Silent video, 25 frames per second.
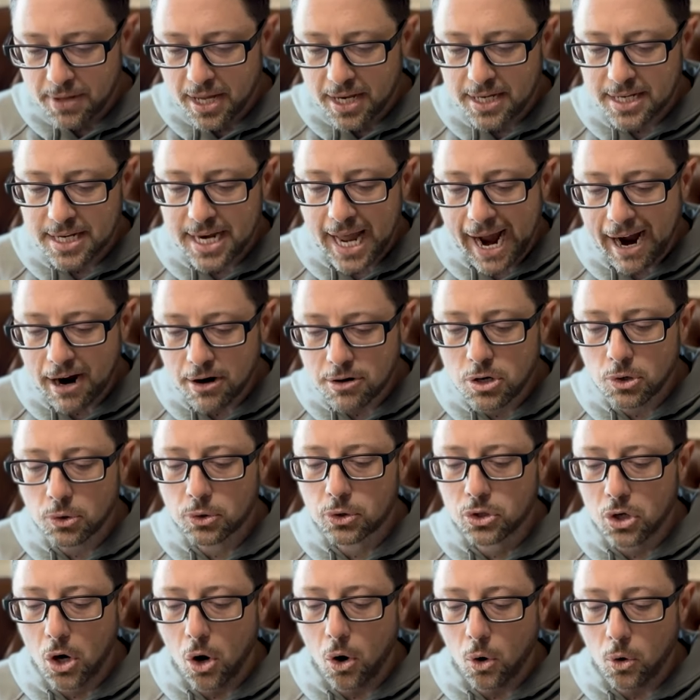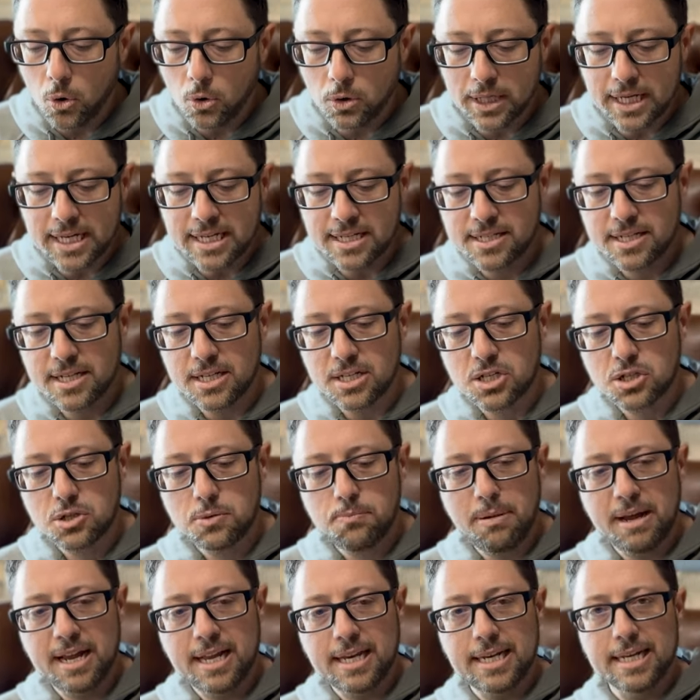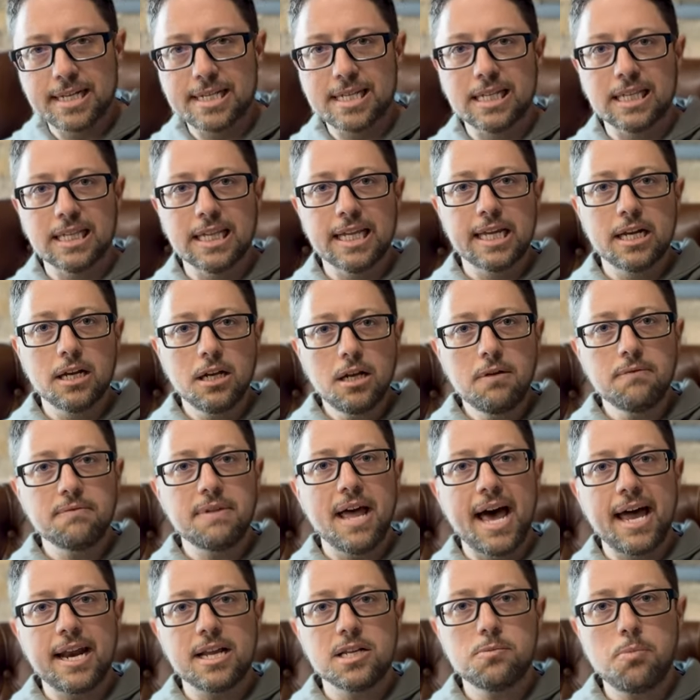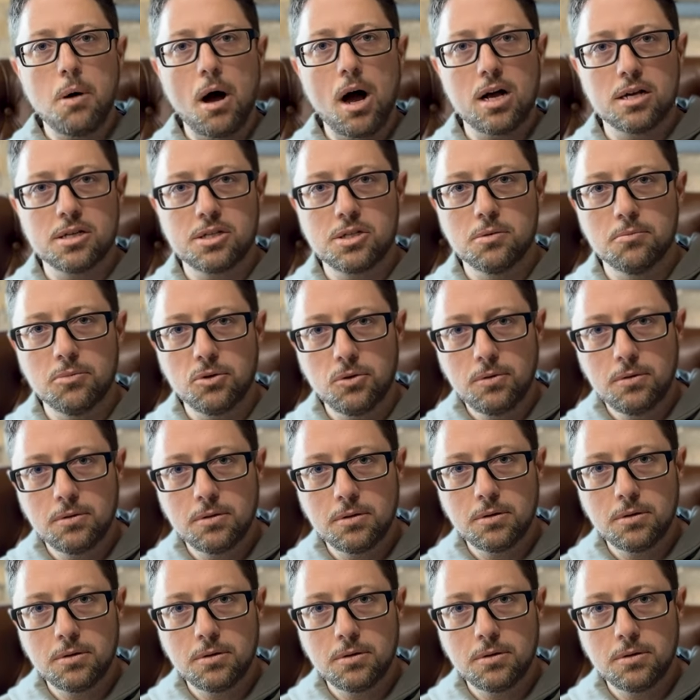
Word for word: Now your goal is to spend as little of that as possible